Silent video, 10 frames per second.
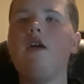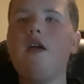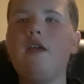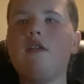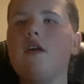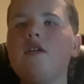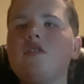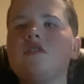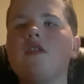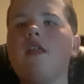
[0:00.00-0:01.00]
And I
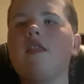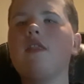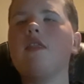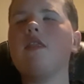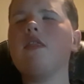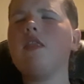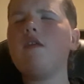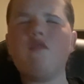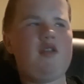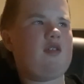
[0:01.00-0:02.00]
just
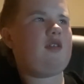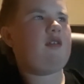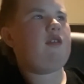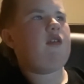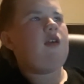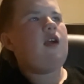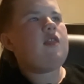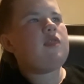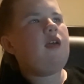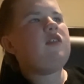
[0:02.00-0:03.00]
love it.
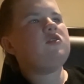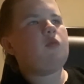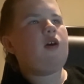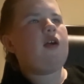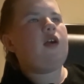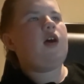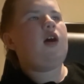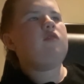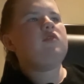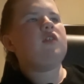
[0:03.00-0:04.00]
And that is why
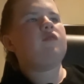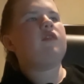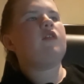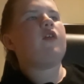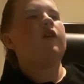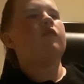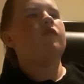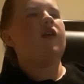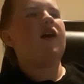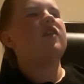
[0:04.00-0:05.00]
I will give the grade
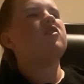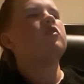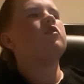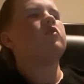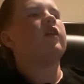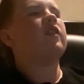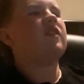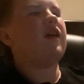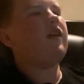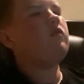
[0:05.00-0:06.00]
for How to Train Your Dragon at
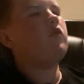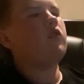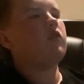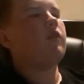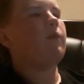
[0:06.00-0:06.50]
the Hidden World.